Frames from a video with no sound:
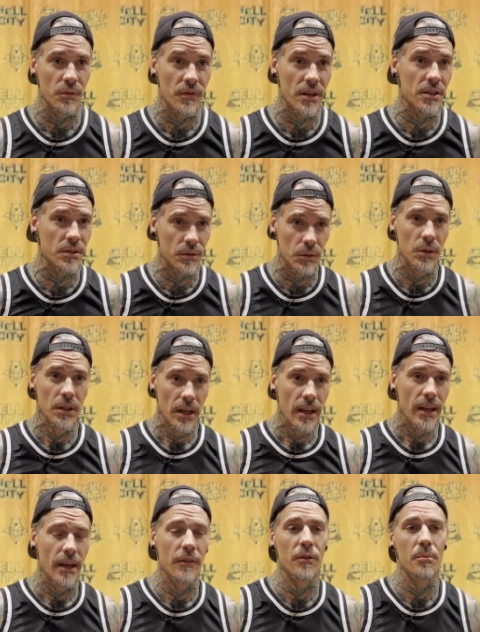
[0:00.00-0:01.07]
Festival,
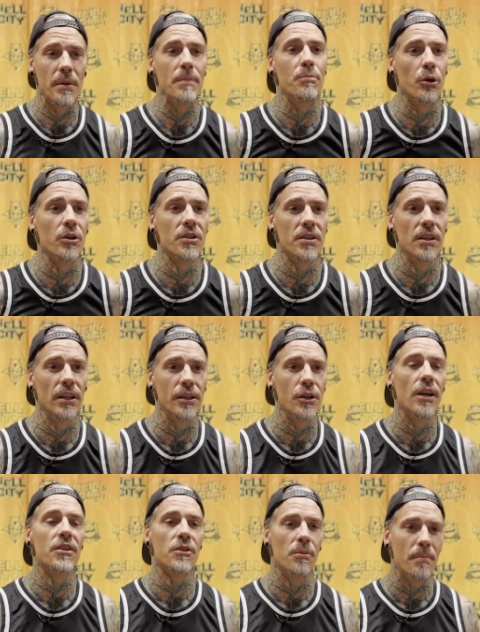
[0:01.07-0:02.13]
and from me personally. You
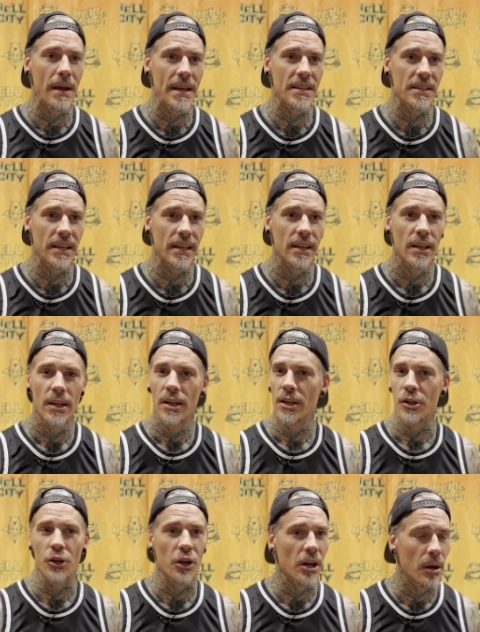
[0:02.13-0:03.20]
guys are amazing.
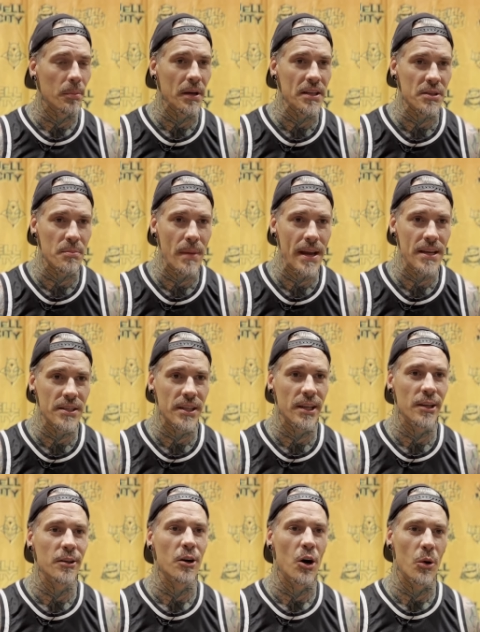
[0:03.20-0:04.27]
Your company is
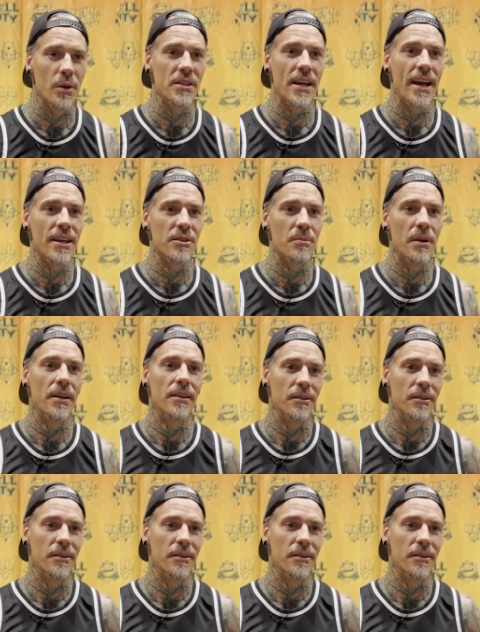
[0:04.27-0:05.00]
amazing, always has been.